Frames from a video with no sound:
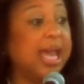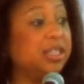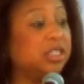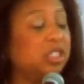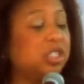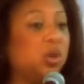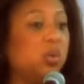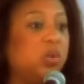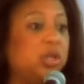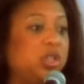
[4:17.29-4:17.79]

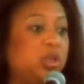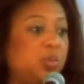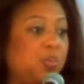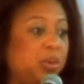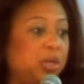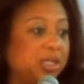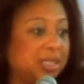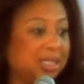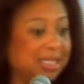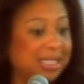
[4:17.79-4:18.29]
And so when
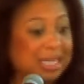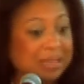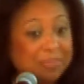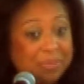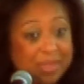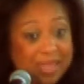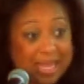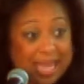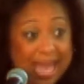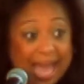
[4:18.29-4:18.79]
you put
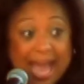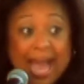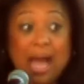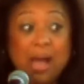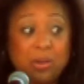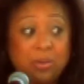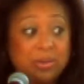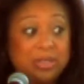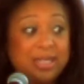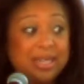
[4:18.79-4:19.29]
something
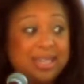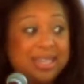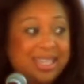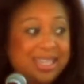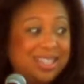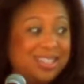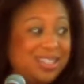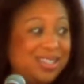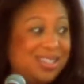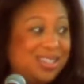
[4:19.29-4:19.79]
out,
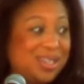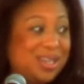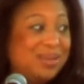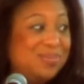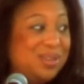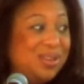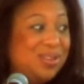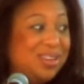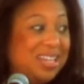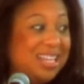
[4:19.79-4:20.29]
into the
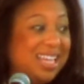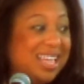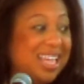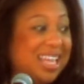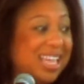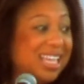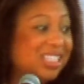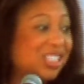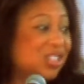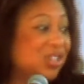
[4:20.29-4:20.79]
community,
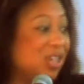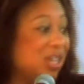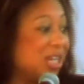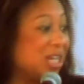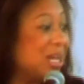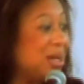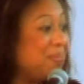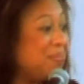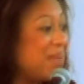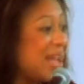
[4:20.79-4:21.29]
it's going
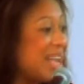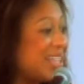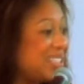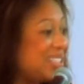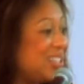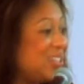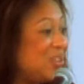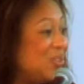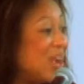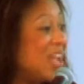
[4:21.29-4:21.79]
to come
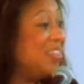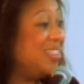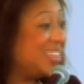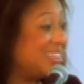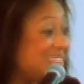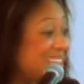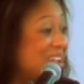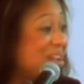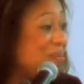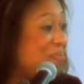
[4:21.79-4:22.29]
back to you. And
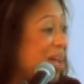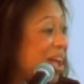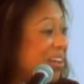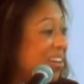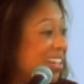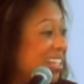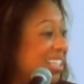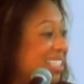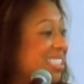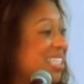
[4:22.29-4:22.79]
the thing
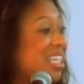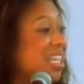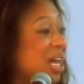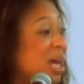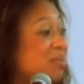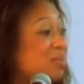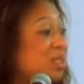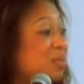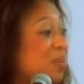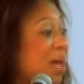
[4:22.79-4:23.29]
about it is, it
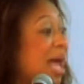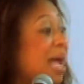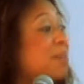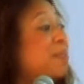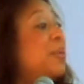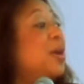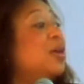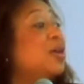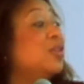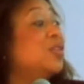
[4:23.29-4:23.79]
comes
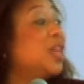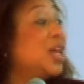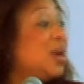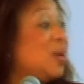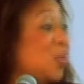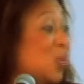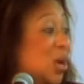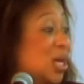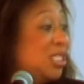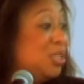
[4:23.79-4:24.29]
back bigger than
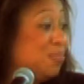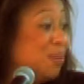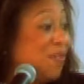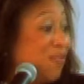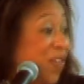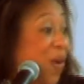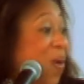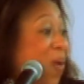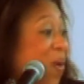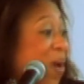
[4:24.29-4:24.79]
it was
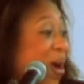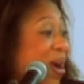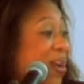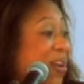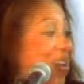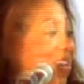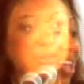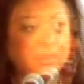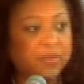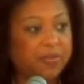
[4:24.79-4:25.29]
before.
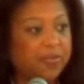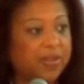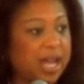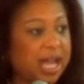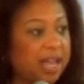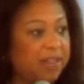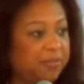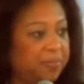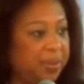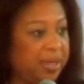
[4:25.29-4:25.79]
Number
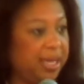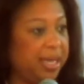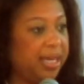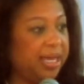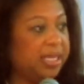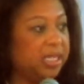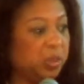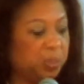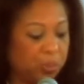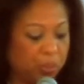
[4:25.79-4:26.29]
five P
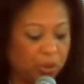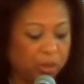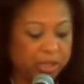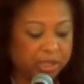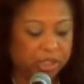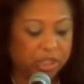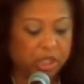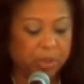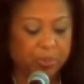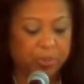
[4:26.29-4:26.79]
is
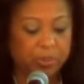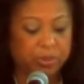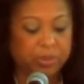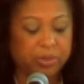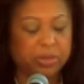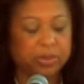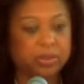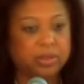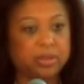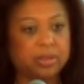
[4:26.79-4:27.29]

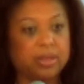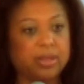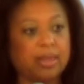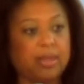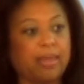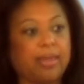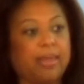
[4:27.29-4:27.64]
principles.